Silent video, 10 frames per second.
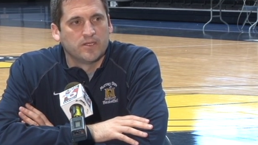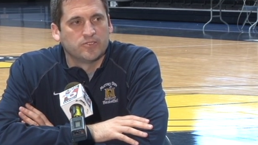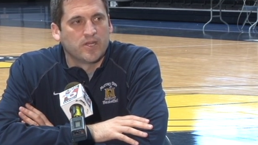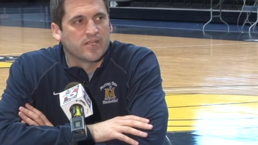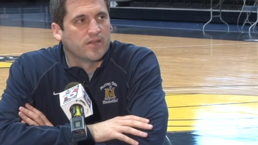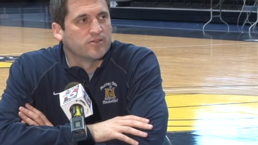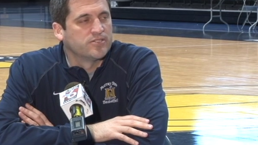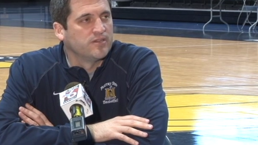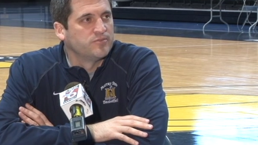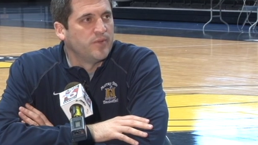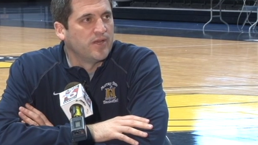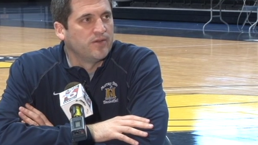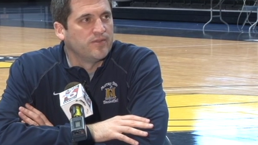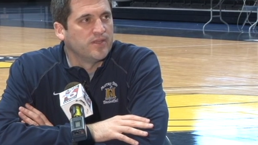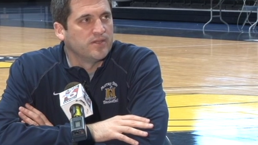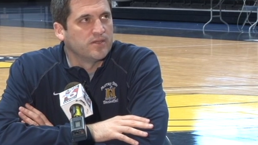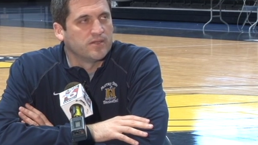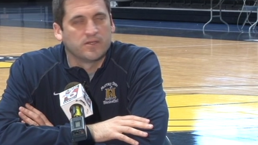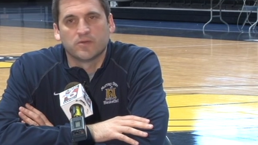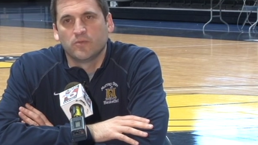try to get ourselves better, and then
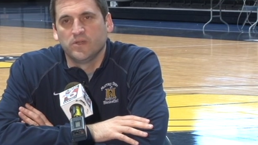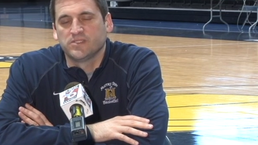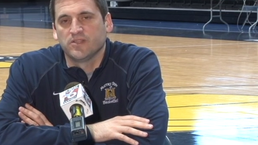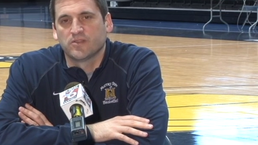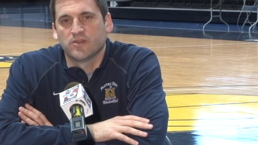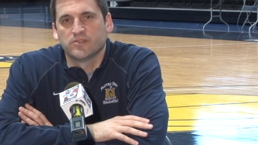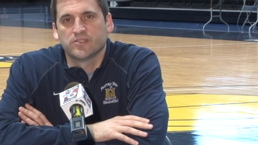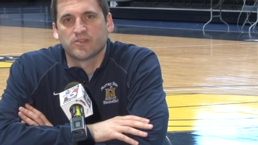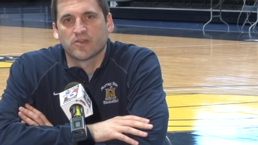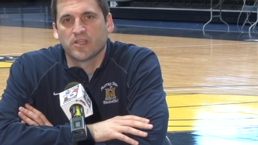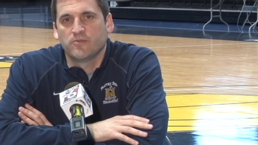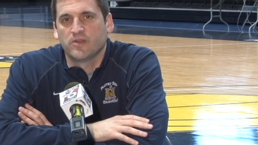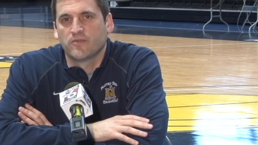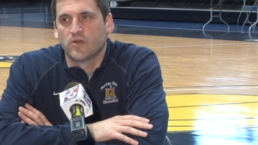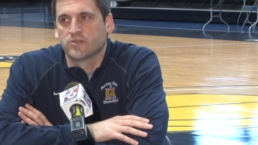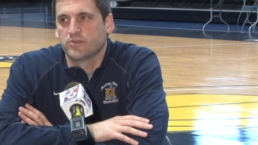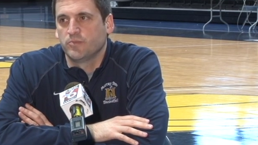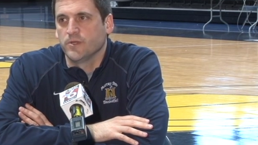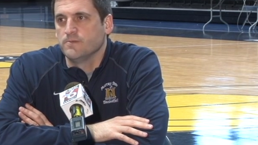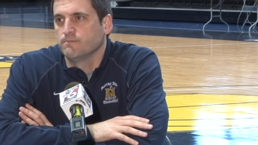Wednesday and Thursday start getting ready for Austin
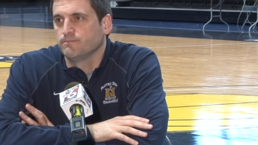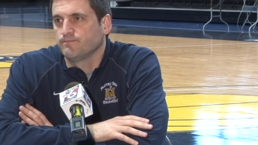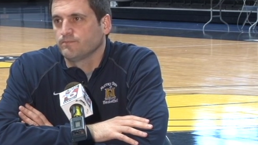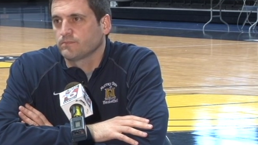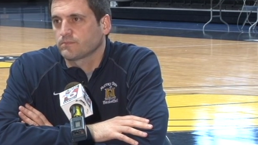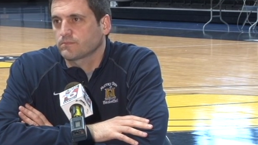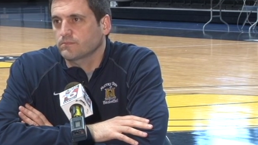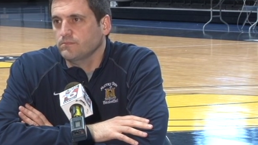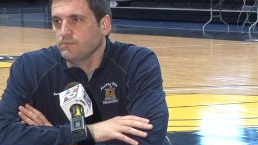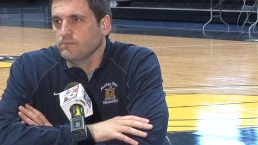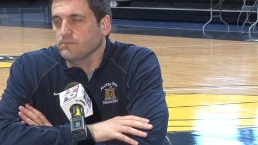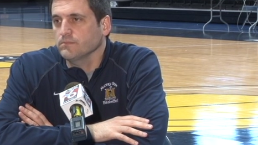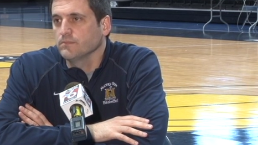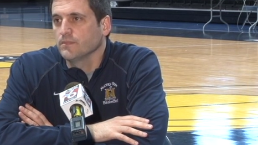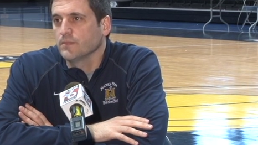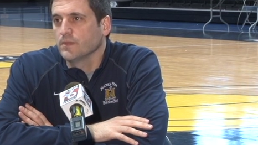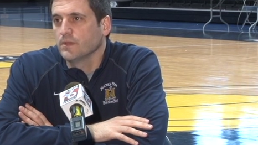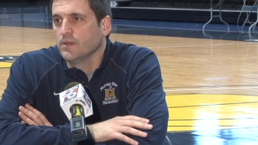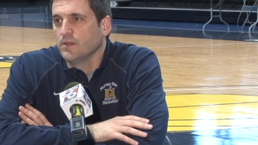Peay. What's the biggest message to your team this week?